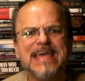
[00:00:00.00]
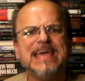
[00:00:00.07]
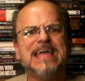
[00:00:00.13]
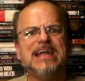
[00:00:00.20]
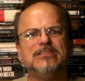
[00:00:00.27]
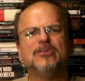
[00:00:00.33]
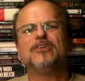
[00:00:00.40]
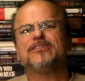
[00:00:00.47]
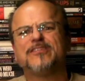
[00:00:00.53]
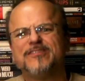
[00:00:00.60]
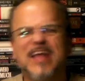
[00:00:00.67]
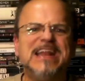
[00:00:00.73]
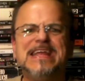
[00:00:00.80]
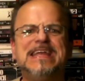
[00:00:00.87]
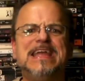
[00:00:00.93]
And you're
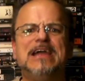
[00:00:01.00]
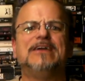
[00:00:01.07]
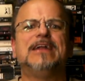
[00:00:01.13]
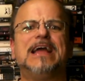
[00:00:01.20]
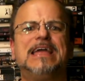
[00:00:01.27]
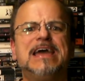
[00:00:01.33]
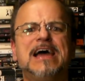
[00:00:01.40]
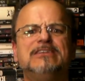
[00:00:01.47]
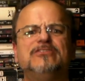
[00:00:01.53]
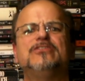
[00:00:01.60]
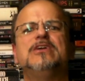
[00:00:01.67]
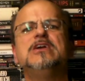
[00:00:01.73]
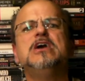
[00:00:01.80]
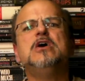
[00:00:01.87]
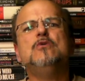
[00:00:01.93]
sitting here in a
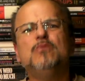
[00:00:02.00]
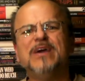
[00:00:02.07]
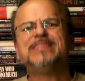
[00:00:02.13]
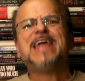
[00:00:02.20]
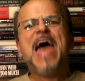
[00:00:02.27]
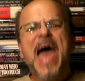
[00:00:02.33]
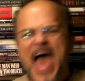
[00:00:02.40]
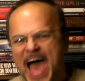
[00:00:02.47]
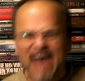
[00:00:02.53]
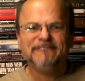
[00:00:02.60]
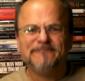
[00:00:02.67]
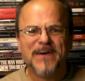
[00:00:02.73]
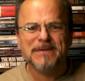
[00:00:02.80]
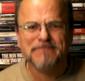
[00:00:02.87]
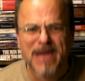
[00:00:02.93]
country with
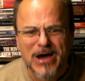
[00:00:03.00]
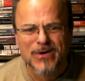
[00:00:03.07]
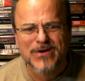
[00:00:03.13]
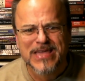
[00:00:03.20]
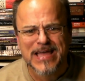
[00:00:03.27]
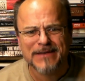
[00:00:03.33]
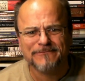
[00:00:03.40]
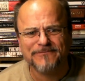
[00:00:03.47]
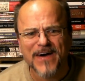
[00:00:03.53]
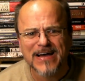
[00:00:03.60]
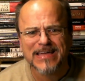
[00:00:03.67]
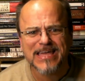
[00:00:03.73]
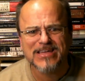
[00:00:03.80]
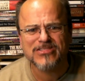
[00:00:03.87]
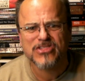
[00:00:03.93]
500,000
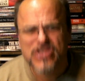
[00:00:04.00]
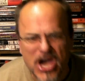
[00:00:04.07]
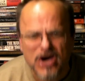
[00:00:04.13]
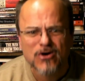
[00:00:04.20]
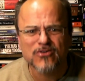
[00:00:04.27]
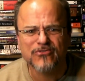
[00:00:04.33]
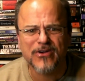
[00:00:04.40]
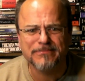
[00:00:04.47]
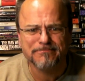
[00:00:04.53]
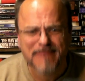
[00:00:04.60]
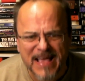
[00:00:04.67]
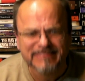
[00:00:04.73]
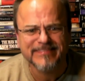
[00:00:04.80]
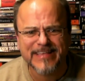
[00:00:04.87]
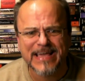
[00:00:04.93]
fucking children
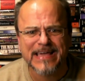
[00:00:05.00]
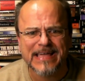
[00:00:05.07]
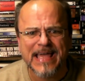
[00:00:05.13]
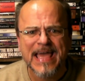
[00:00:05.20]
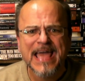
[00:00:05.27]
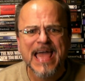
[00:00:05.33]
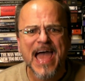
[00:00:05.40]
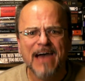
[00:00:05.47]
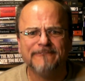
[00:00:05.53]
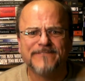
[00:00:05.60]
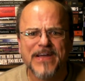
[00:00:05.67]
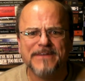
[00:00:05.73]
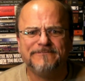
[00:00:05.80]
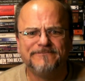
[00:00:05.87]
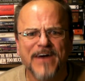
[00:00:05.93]
missing
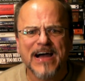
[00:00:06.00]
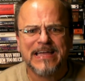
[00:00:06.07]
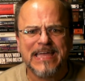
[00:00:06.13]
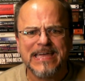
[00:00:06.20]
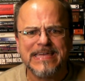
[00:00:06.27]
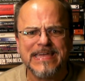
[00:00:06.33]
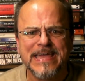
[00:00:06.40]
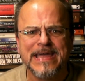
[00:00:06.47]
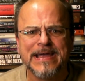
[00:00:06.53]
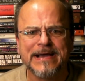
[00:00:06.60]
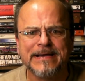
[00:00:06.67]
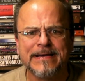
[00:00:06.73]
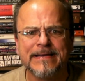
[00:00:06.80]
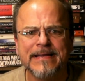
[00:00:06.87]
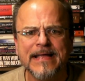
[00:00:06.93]
every fucking
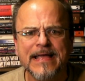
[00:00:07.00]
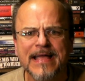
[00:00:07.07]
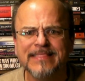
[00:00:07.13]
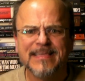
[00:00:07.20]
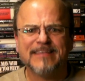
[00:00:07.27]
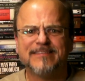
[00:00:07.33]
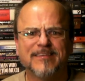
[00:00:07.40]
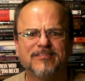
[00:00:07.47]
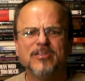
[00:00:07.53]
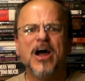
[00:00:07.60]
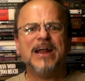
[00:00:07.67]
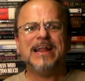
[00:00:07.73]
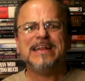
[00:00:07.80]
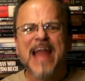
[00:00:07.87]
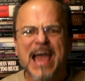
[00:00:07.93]
year. And this is
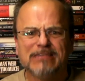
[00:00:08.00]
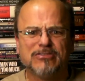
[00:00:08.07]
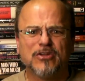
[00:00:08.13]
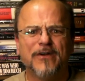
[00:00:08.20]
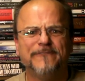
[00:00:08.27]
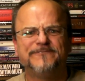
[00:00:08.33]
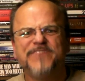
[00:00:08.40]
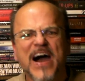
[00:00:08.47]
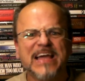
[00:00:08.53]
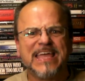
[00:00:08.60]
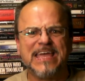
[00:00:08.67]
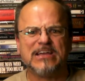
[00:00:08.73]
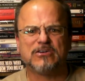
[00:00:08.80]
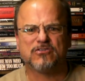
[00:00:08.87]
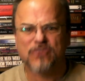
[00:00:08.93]
not a national
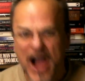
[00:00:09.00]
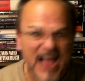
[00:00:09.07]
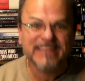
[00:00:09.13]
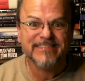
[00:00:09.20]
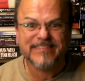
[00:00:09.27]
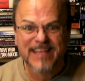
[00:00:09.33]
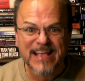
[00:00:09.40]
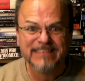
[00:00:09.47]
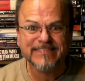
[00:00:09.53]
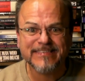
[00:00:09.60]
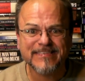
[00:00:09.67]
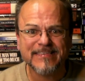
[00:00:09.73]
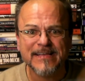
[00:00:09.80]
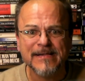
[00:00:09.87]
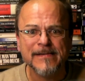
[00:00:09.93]
fucking
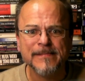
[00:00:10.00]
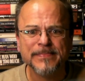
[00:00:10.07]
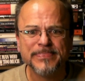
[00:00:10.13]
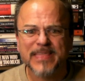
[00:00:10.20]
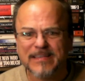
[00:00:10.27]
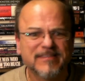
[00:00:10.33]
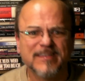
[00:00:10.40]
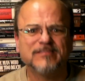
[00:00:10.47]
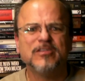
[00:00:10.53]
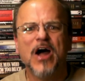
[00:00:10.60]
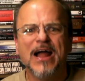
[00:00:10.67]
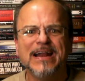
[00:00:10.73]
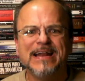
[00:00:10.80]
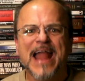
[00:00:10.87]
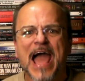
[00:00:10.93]
crisis? This is
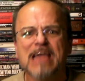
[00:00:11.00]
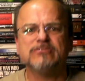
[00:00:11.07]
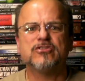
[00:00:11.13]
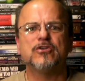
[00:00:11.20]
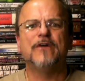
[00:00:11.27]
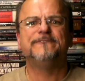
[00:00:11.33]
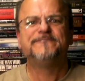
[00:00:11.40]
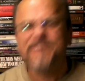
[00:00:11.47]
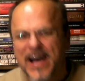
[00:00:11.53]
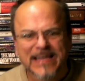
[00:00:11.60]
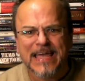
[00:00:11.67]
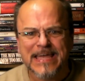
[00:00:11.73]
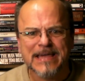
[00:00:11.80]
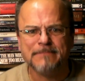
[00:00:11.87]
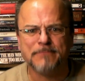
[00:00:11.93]
not a national
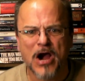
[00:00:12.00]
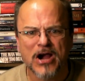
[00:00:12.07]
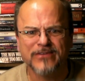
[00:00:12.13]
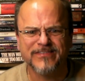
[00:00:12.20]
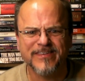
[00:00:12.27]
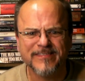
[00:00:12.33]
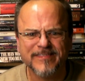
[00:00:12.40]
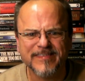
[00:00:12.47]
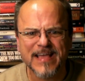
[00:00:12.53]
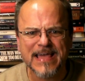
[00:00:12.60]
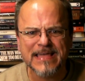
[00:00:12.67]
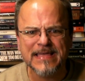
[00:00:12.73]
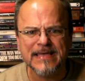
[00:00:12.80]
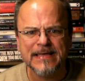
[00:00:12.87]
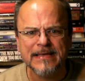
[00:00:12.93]
fucking
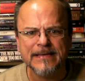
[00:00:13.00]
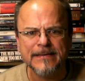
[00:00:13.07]
emergency?